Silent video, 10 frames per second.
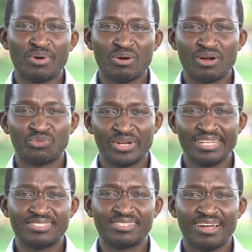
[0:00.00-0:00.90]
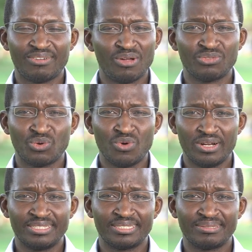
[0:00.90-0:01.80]
power grids around the
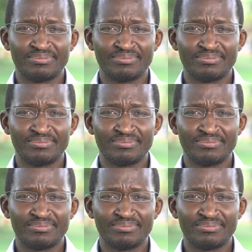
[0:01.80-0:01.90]
world.